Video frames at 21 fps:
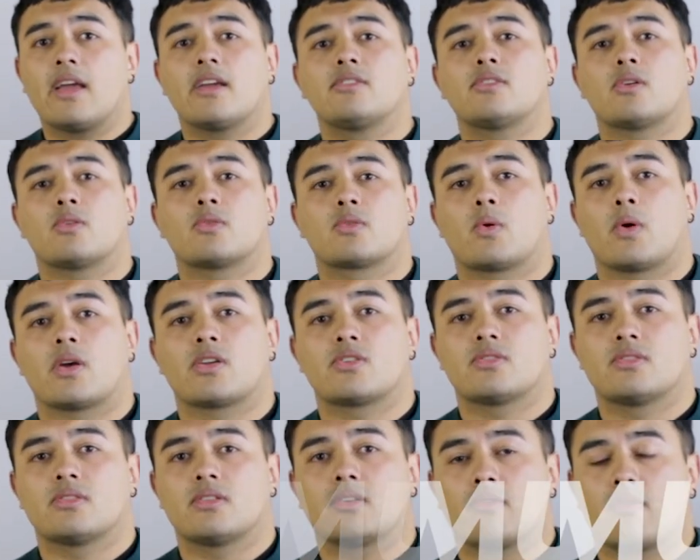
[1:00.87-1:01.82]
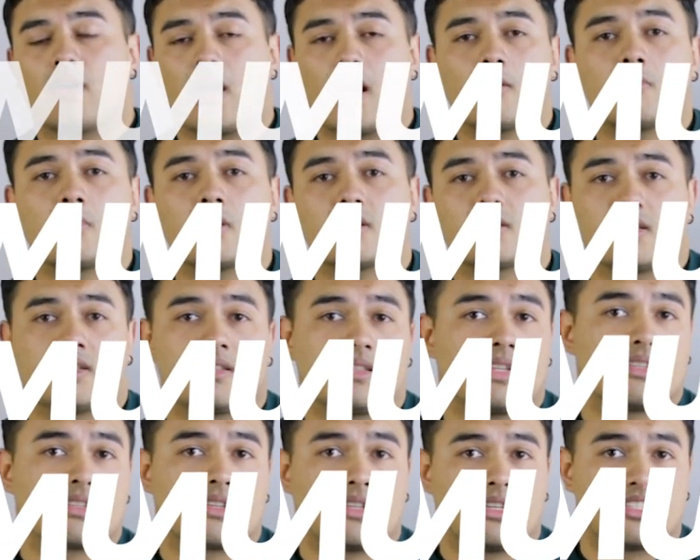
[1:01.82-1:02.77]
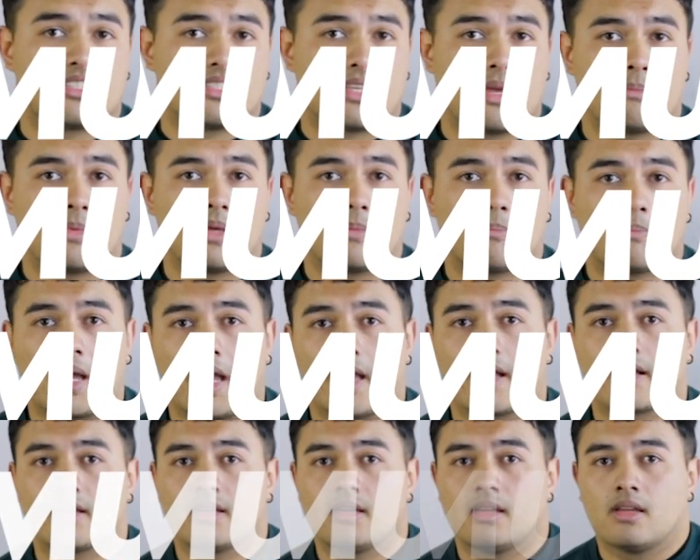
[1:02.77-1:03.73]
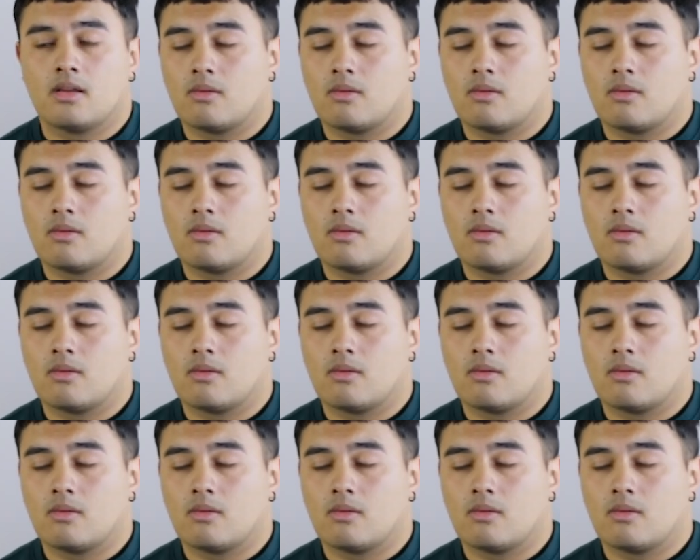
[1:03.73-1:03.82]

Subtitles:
age-old question of how much is this going to set me back?